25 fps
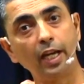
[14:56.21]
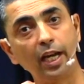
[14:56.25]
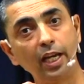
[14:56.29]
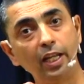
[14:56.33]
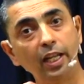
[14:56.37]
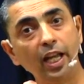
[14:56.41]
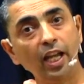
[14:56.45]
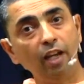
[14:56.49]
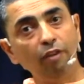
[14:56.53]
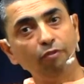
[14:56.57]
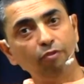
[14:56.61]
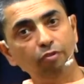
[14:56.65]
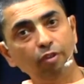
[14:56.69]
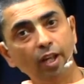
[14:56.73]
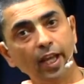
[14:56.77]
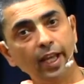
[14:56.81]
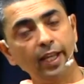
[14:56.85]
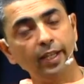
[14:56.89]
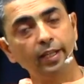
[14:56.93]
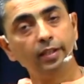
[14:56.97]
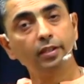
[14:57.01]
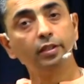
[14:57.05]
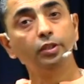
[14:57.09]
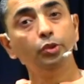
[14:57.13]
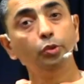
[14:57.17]
I like
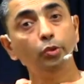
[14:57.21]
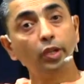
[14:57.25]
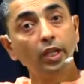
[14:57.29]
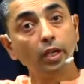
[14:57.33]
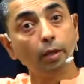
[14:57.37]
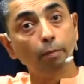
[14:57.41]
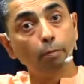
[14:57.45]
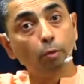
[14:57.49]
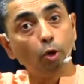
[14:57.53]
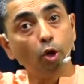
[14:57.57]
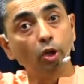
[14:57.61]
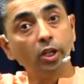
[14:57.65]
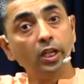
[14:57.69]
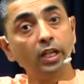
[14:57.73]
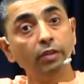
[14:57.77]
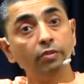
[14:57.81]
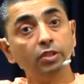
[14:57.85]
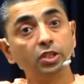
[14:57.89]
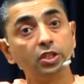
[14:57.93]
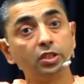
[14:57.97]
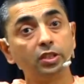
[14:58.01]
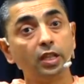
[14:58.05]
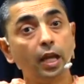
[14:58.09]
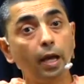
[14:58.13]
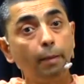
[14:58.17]
flying, you get a
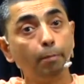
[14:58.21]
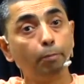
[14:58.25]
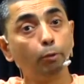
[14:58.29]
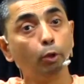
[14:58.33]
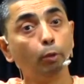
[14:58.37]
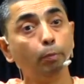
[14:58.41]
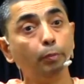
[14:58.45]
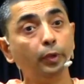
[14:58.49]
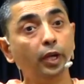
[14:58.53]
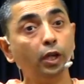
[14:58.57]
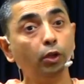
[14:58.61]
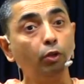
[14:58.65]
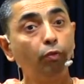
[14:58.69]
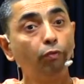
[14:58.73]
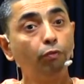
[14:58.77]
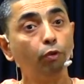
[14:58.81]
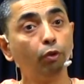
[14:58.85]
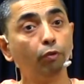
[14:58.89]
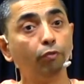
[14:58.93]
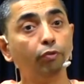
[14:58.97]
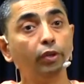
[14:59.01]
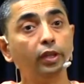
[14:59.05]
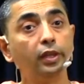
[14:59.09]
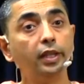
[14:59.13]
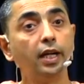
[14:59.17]
body which is appropriate to
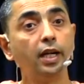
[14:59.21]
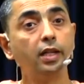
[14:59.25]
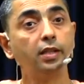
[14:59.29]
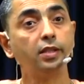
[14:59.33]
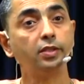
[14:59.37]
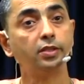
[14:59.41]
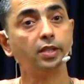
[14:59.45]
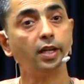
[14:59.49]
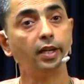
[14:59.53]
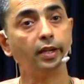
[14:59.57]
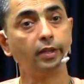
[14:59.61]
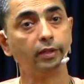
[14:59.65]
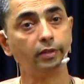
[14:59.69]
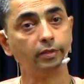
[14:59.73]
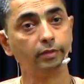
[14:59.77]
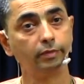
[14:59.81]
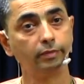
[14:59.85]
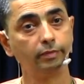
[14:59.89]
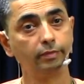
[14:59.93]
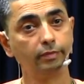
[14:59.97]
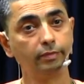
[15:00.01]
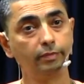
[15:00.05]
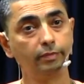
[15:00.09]
fulfill that desire.